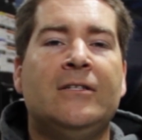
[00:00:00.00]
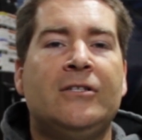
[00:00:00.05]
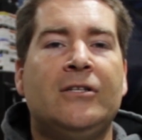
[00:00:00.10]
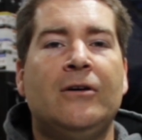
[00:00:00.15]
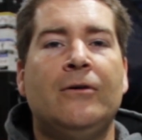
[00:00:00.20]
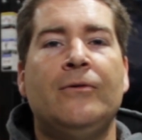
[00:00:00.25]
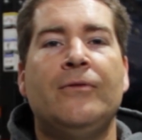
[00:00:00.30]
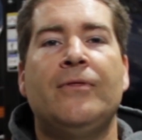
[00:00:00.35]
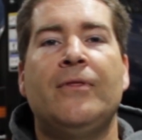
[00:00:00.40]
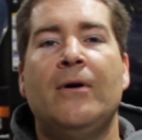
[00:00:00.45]

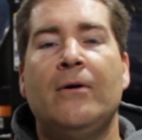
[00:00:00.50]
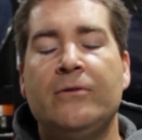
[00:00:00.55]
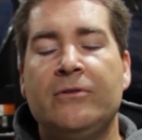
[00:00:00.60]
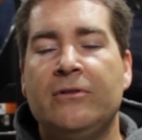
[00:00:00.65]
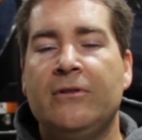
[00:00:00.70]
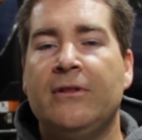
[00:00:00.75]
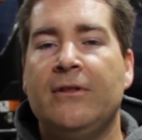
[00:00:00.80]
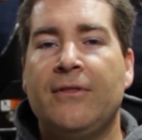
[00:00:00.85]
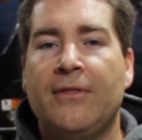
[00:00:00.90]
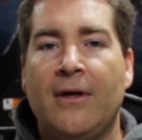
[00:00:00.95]
So
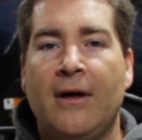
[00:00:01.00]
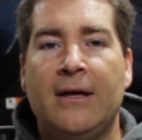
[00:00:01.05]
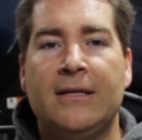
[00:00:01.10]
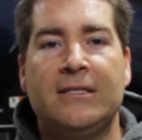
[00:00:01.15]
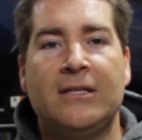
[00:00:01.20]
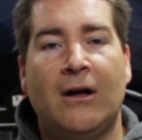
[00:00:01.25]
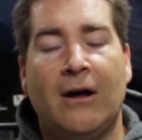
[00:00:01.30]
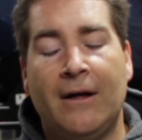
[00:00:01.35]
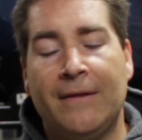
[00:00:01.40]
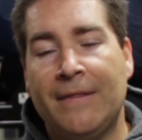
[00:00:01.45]
those are the
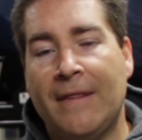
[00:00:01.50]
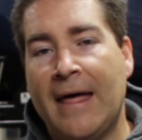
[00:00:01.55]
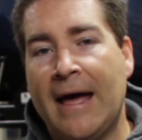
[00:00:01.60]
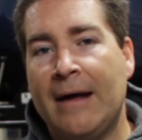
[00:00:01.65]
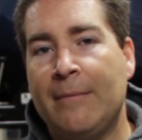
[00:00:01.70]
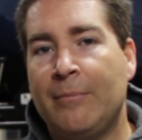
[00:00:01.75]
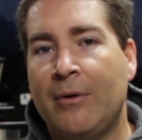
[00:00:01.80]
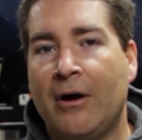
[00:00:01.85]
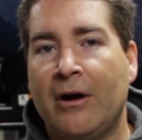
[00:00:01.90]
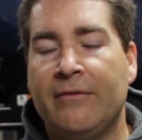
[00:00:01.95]
thoughts on
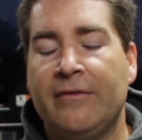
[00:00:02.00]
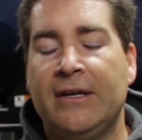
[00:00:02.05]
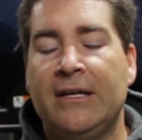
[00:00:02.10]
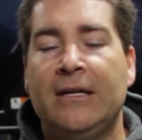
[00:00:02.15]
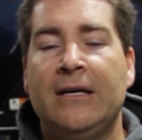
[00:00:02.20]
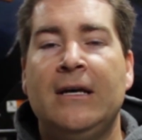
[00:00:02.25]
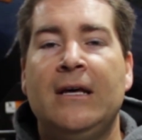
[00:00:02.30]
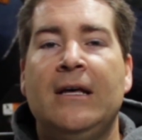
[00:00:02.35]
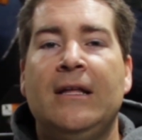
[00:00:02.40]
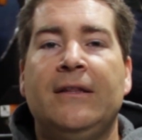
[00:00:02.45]
that part of it.